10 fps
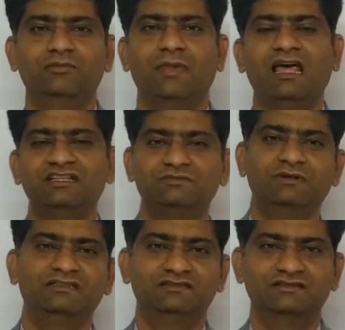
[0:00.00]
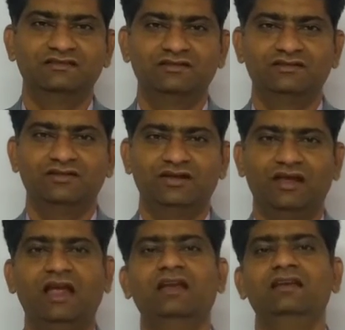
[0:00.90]
management
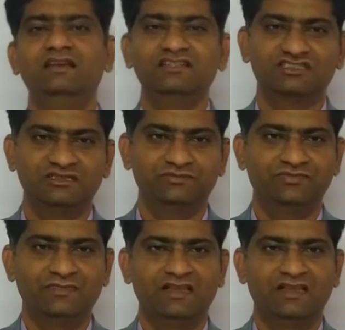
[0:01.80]
and leadership